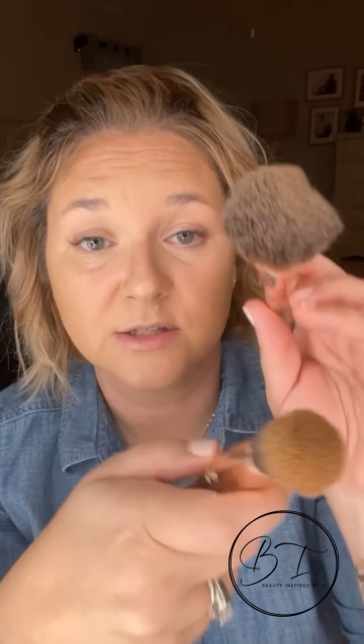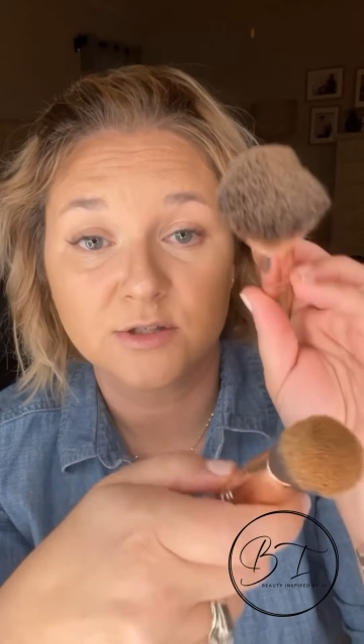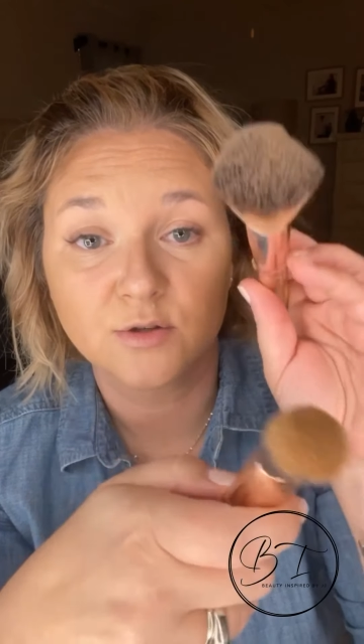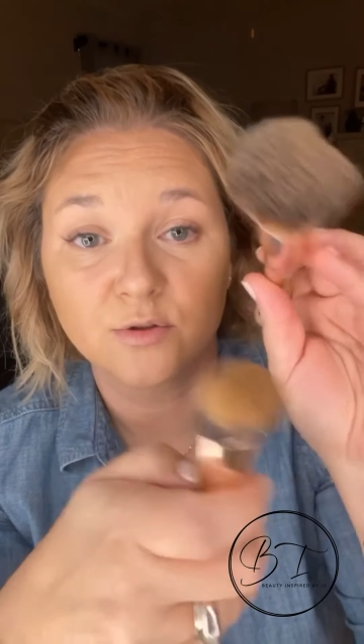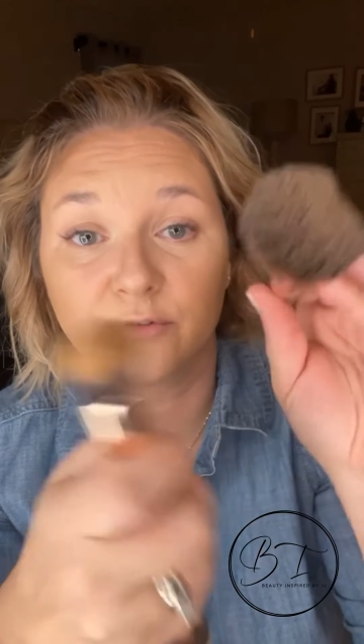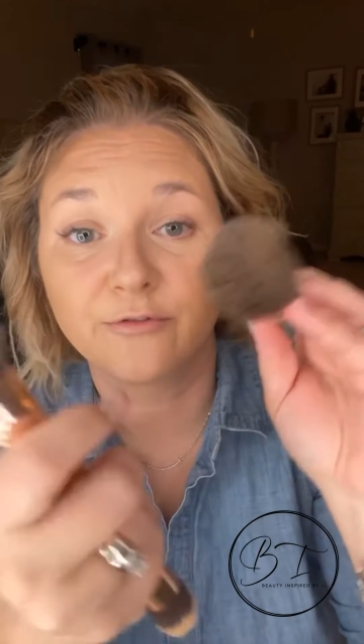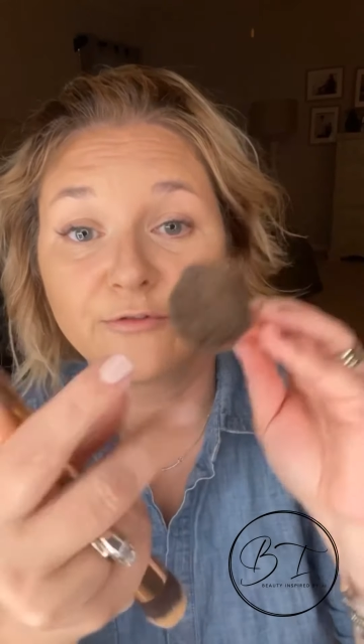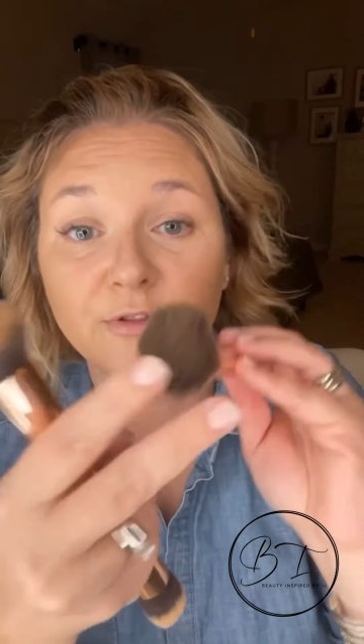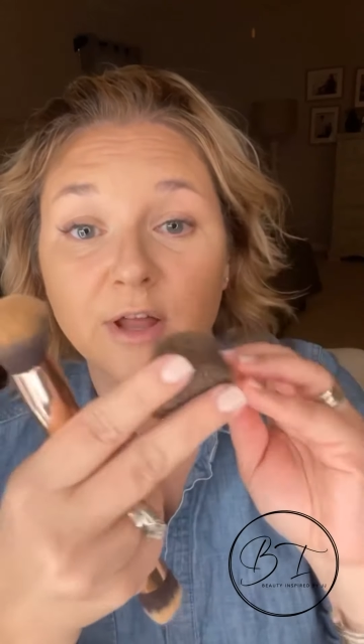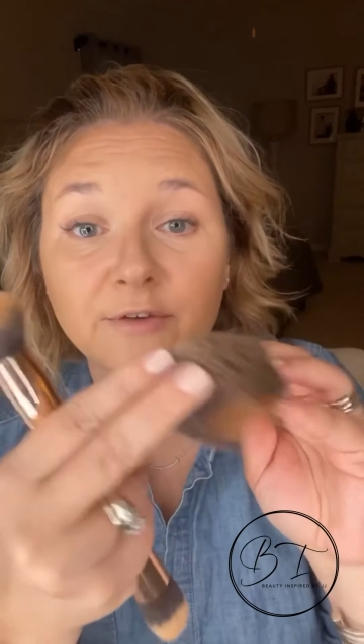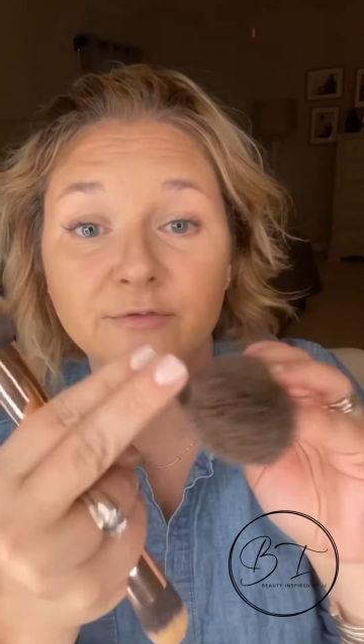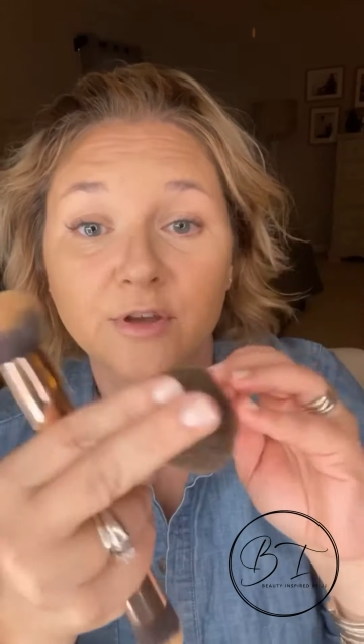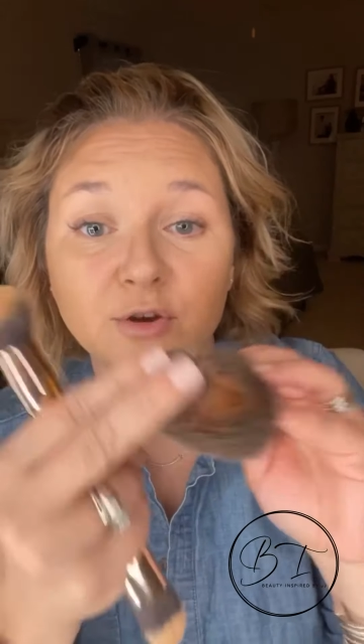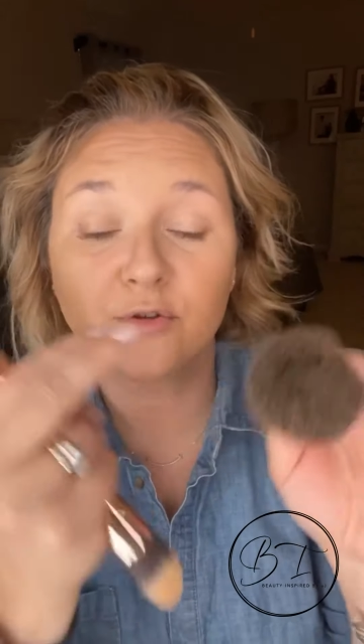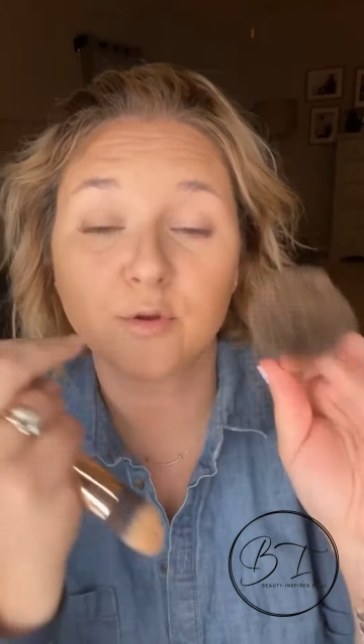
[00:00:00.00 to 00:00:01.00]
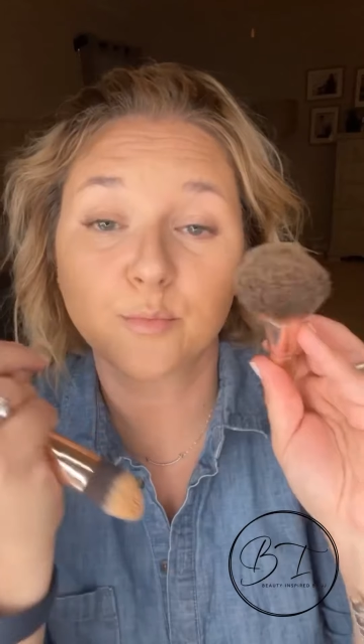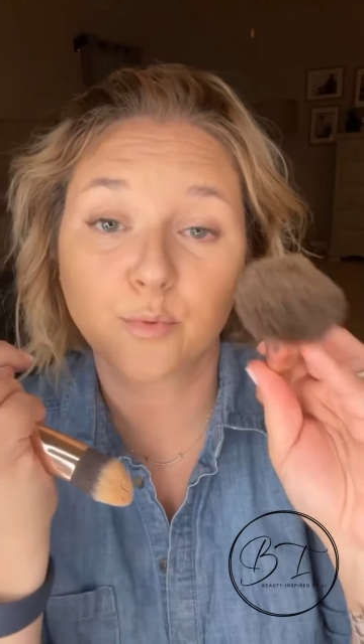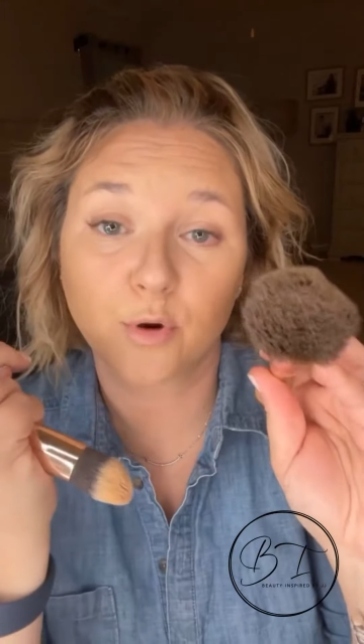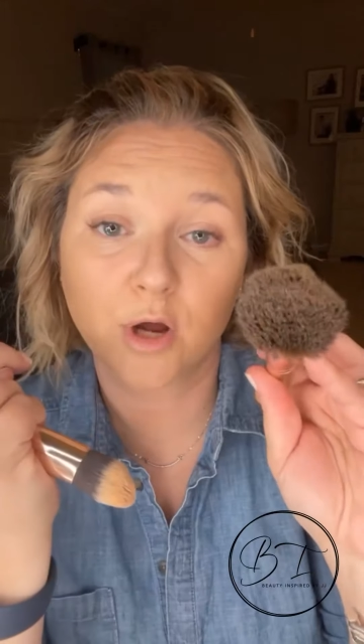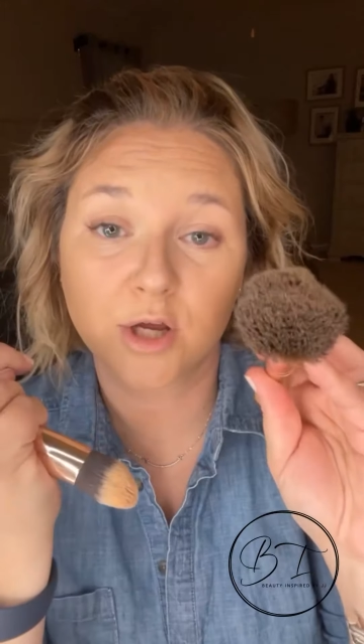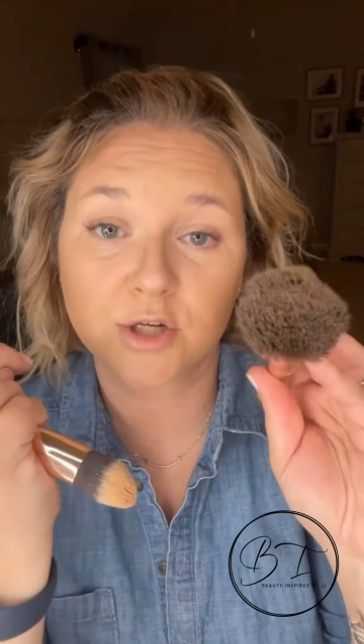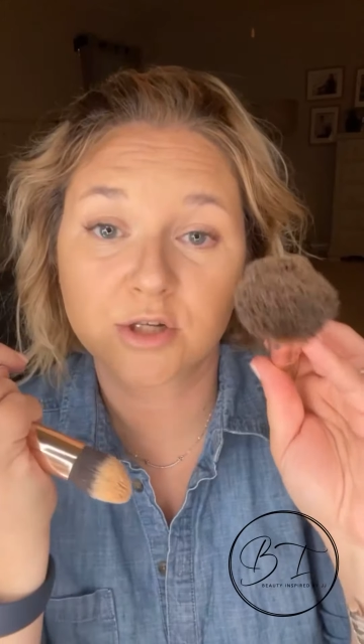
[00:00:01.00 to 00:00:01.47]
So the fluffier the
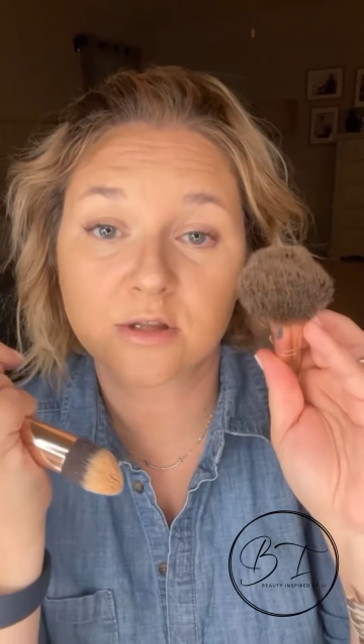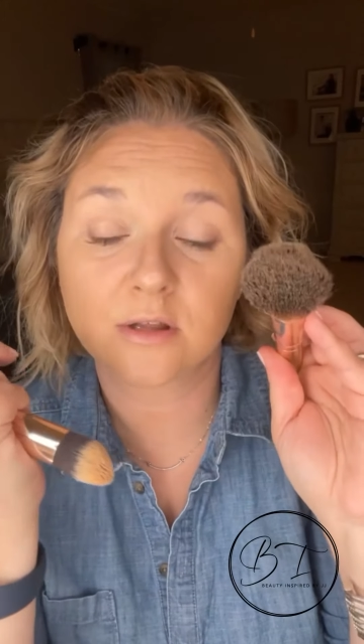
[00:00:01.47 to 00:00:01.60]
brush,